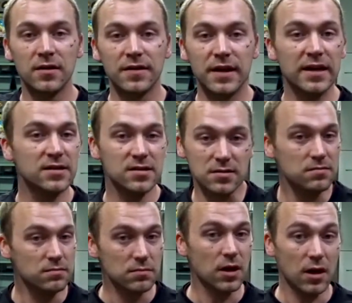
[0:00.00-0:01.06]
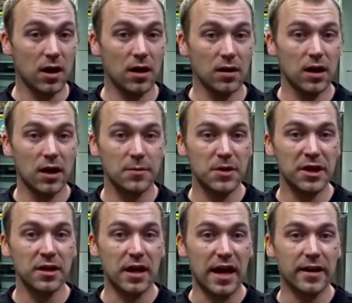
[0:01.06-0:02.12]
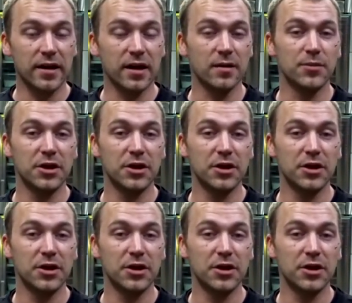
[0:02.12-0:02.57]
That's a lot of money adding up.